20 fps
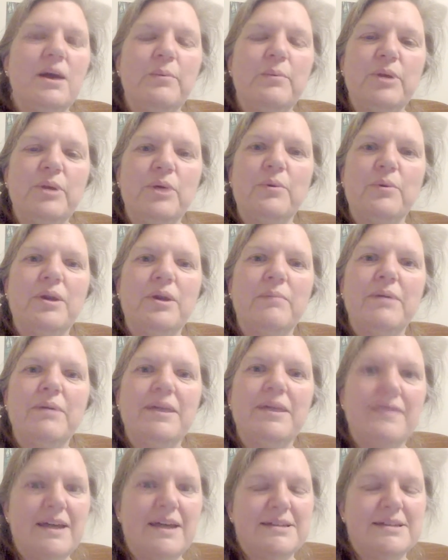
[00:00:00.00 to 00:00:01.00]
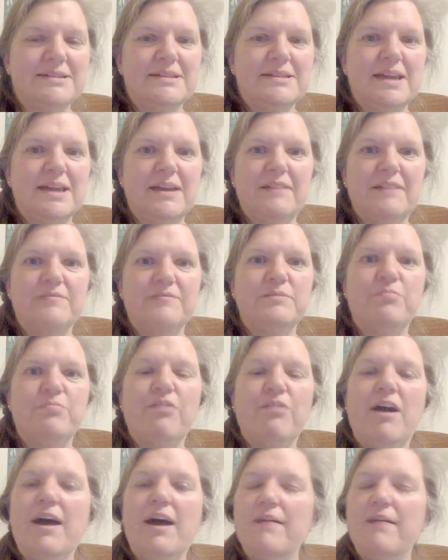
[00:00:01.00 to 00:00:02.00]
And we don't want to be in that state of
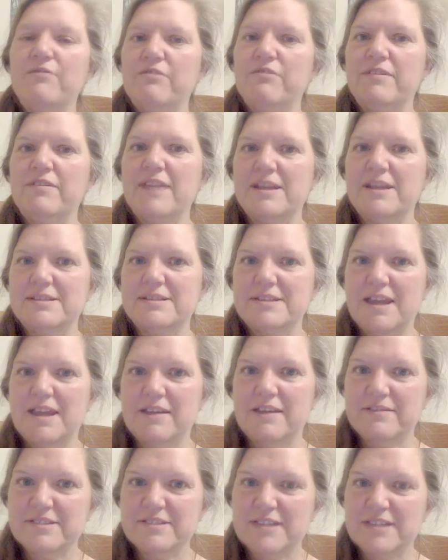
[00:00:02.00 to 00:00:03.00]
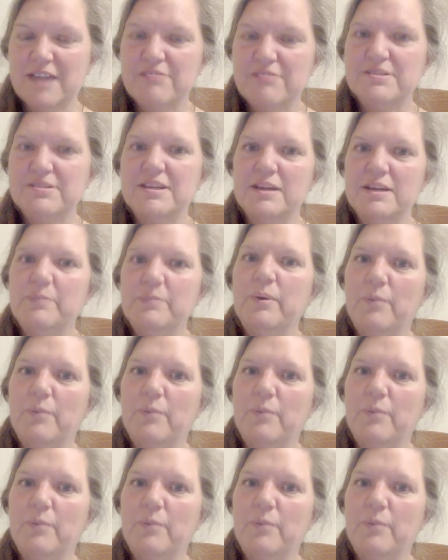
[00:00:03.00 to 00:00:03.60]
deprive or in that state of scarcity.